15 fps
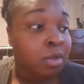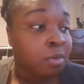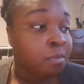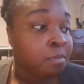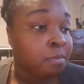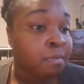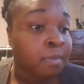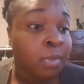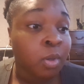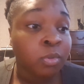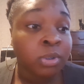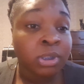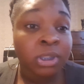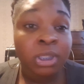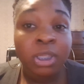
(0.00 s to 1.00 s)

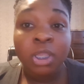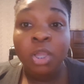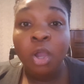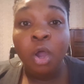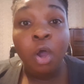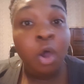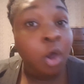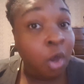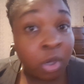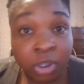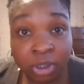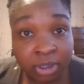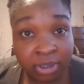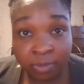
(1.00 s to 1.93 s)
mostly all of